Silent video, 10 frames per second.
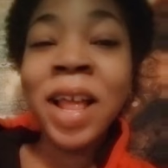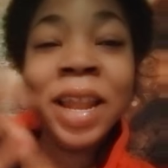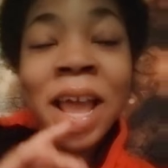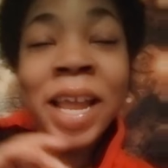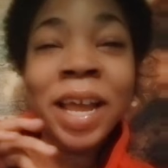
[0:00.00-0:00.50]

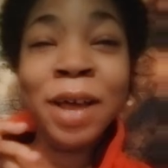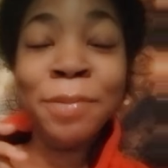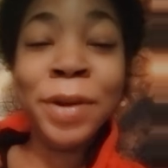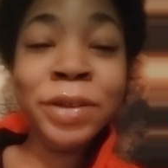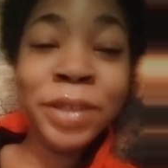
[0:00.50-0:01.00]
Like, a
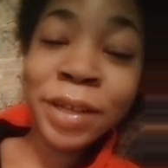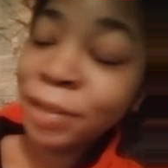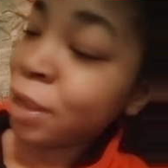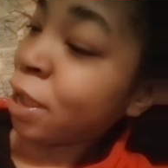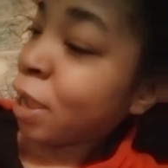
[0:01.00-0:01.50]
person,
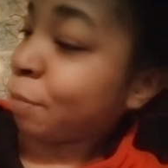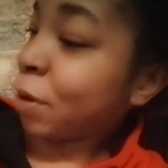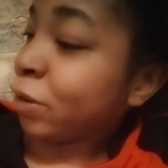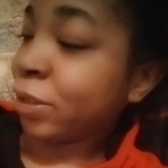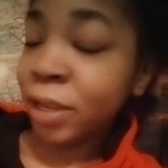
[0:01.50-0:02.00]

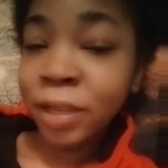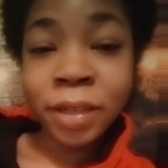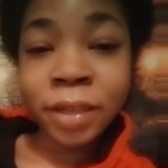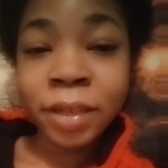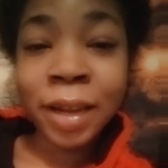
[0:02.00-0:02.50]
like, a person
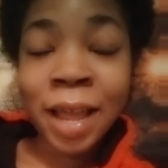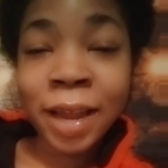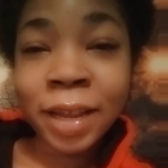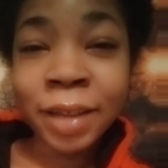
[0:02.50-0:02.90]
can